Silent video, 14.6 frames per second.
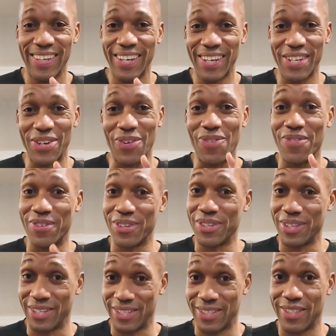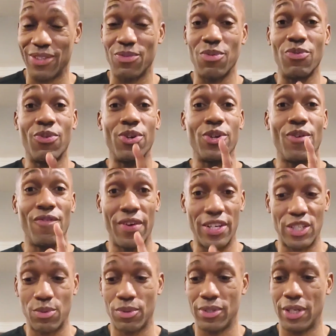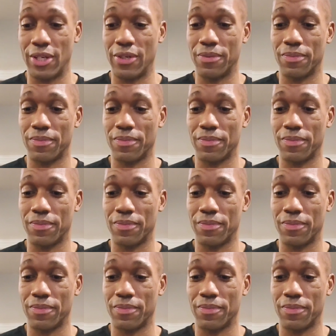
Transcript: Before your vegetable dinner